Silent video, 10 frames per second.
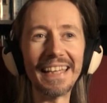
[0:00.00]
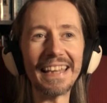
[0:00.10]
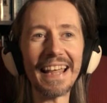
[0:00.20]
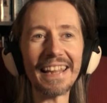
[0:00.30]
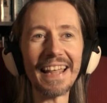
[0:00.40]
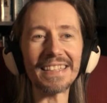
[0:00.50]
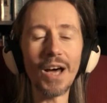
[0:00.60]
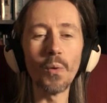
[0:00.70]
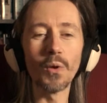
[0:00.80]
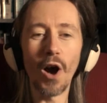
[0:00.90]
that's the
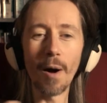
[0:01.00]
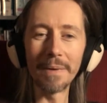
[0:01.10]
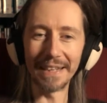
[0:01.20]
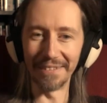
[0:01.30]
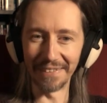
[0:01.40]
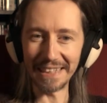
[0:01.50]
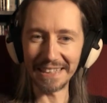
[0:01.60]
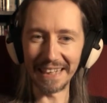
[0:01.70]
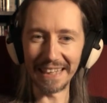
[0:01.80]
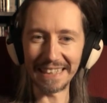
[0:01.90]
whole comedy of it,
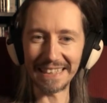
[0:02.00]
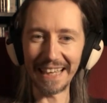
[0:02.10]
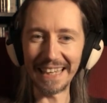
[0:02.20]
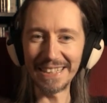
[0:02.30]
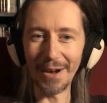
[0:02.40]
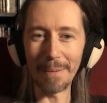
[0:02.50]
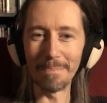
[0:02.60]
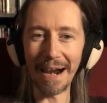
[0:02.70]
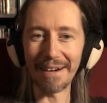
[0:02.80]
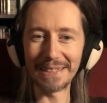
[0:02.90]
isn't it? It's like, he's not
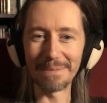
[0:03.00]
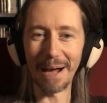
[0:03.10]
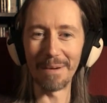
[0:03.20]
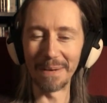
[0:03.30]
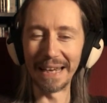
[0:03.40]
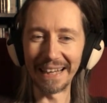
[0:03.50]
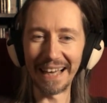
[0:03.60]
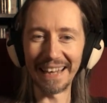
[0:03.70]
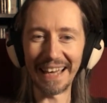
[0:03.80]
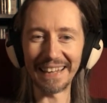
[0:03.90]
embarrassed about being
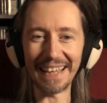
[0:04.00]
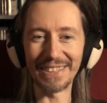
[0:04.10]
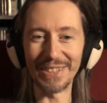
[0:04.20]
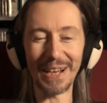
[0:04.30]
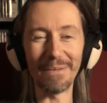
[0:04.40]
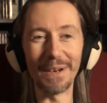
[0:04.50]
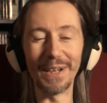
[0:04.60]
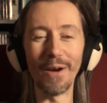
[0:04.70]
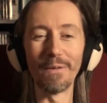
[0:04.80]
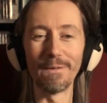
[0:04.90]
like that. That's just, I'm going to
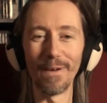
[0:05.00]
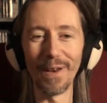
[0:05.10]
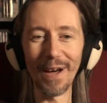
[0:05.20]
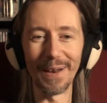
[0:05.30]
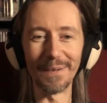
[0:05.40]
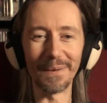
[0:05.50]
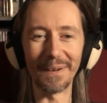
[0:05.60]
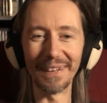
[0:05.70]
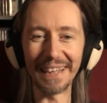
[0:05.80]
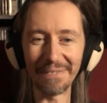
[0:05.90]
go full on if I'm
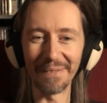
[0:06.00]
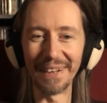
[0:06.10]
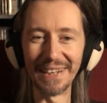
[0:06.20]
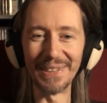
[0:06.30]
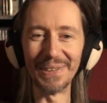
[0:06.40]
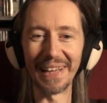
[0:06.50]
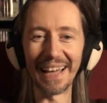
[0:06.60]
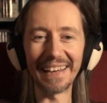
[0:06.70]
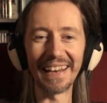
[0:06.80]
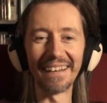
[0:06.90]
going to do
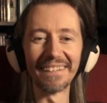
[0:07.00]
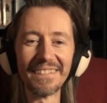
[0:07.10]
that, you know?